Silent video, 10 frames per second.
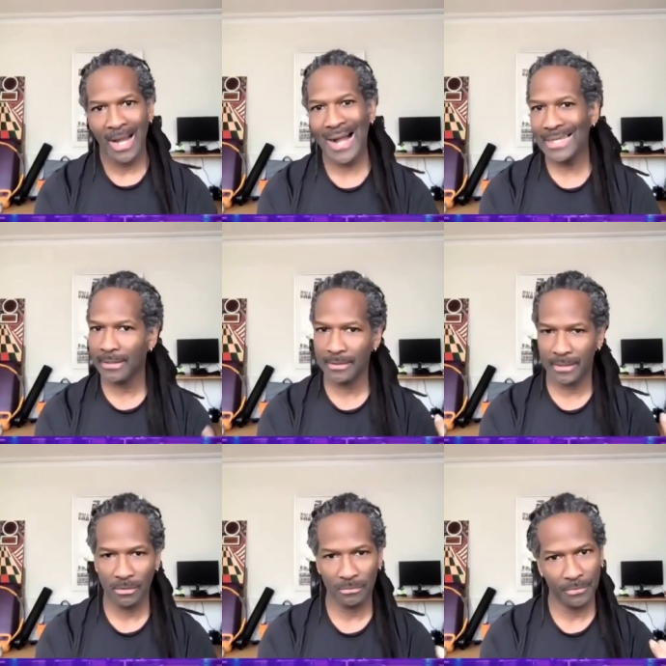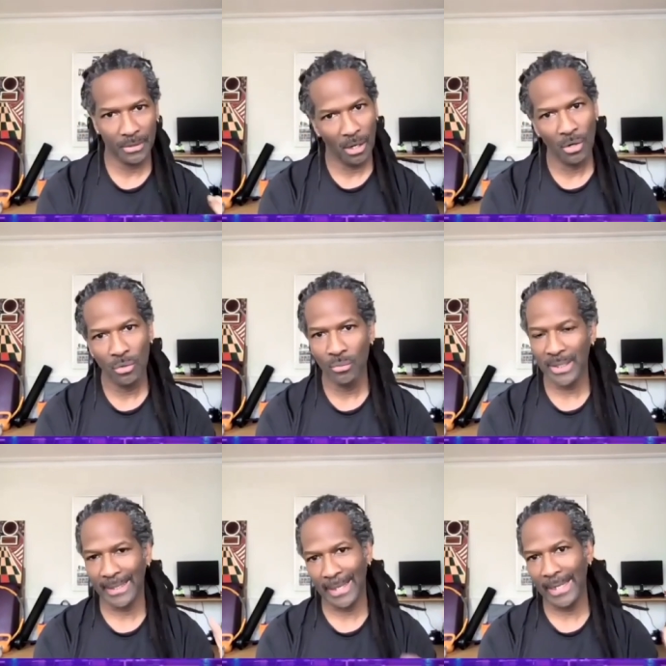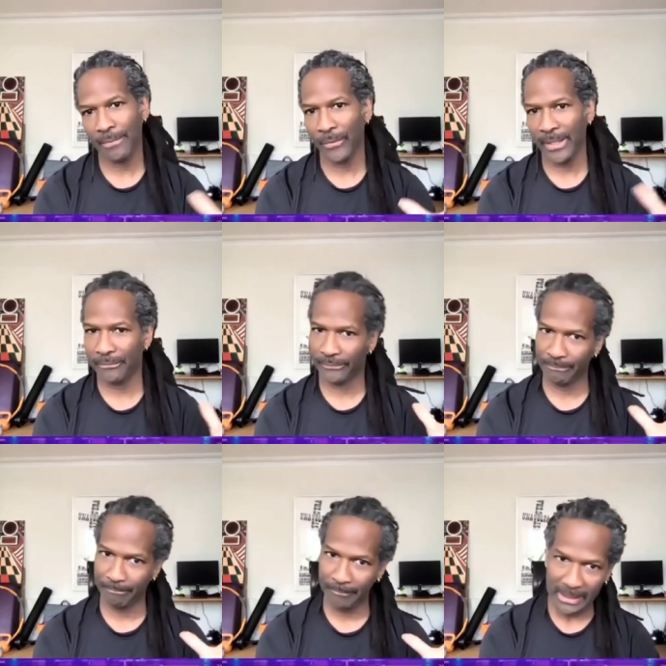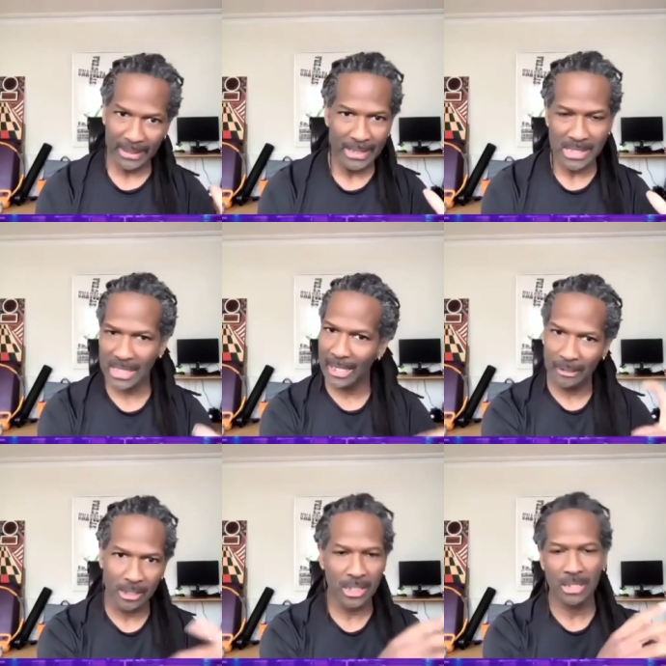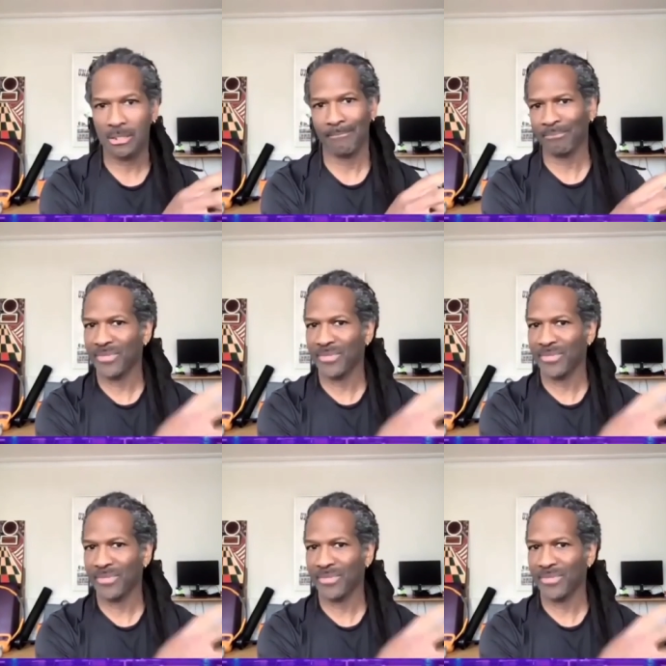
either don't know what gateway means that this is